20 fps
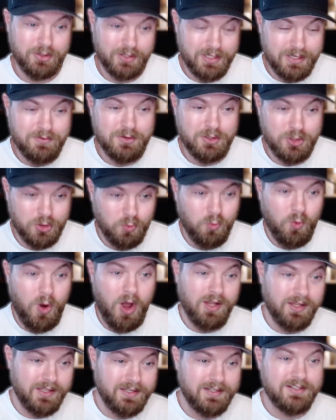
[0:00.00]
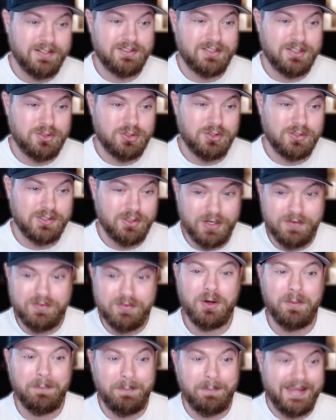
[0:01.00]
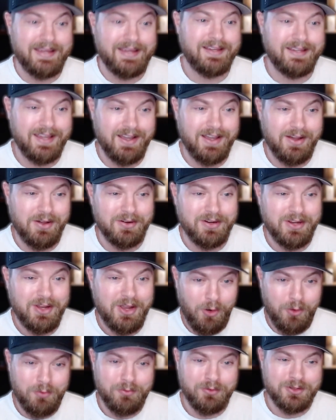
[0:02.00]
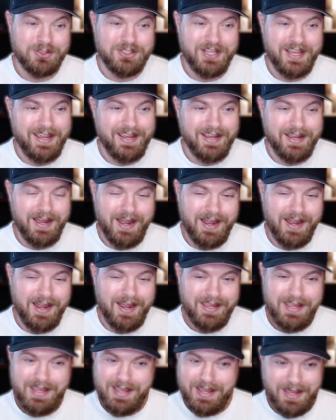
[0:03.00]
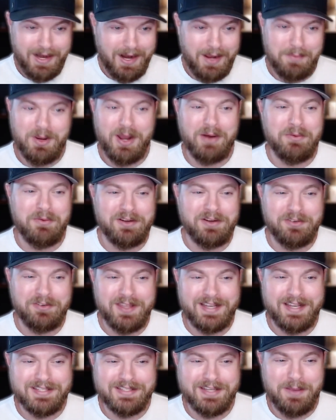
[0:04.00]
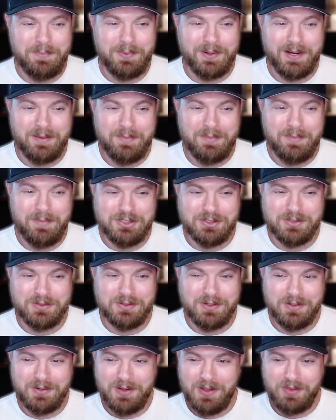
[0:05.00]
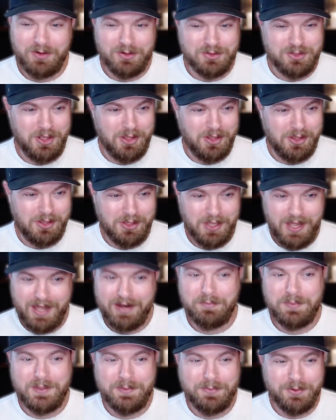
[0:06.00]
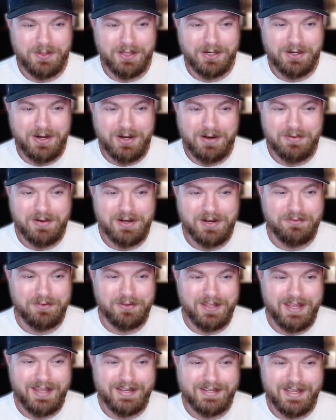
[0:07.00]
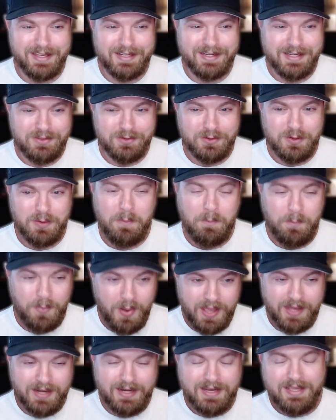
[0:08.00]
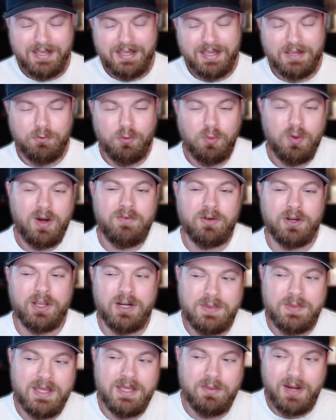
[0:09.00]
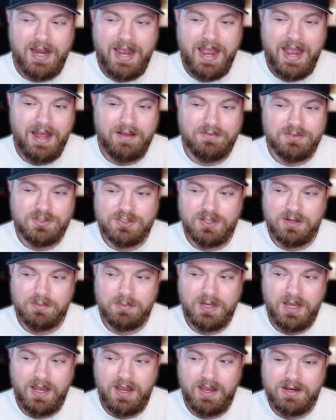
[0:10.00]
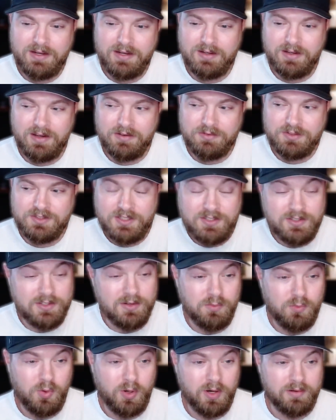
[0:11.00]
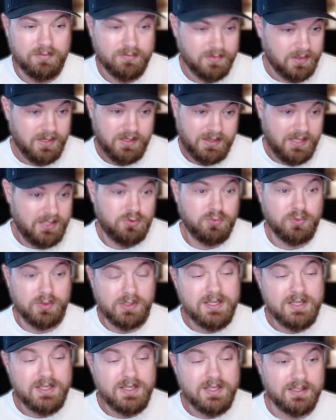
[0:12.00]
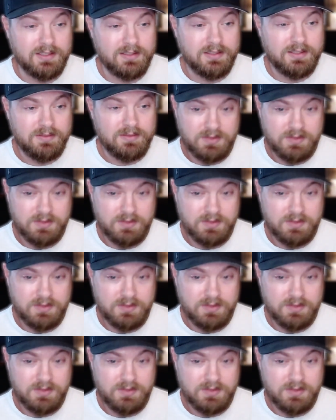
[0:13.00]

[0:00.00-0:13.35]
giving your wallet, essentially. You're giving your bank account over to AI. And I'm not ready for that step. And I imagine there's a lot of people that are not ready for that yet either. But if we're ever going to be able to have some kind of system where that's realistic,